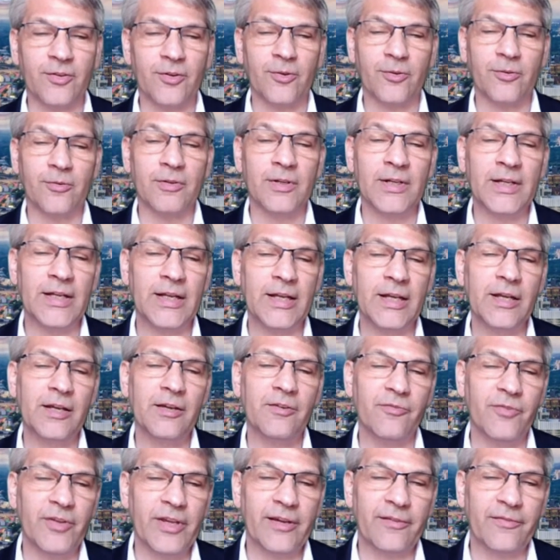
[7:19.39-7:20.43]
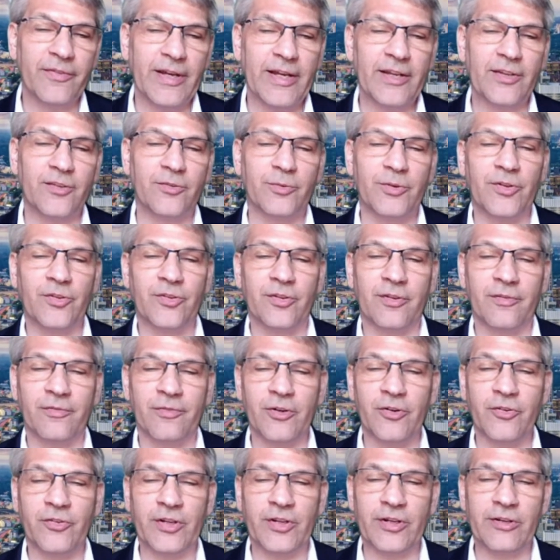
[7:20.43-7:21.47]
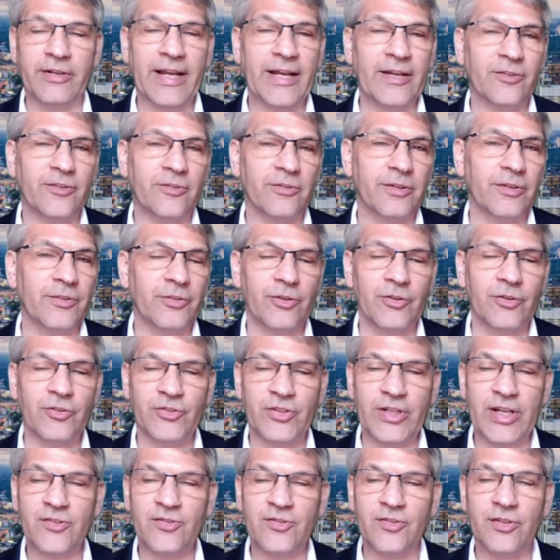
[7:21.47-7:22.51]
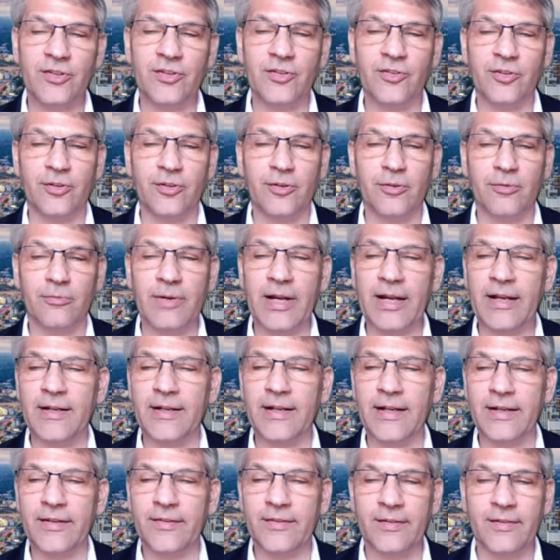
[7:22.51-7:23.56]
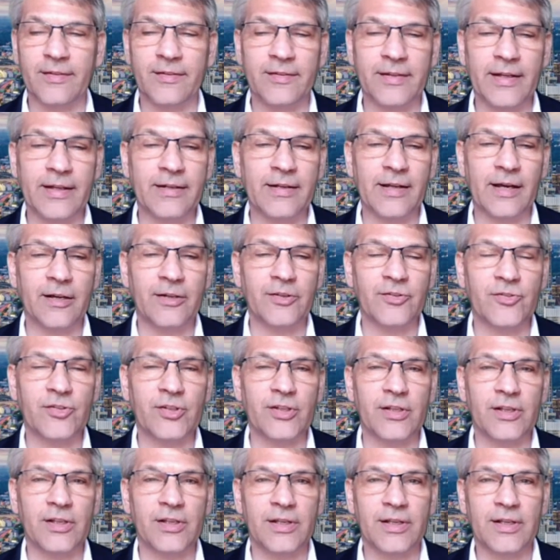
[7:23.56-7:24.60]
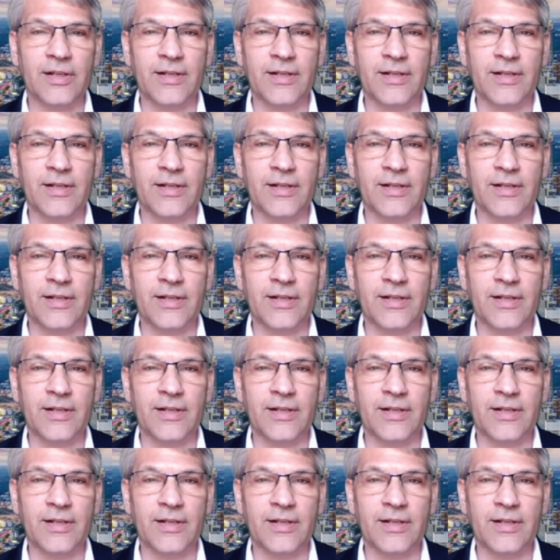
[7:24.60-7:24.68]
So VFS was the first international association to recognize this technology,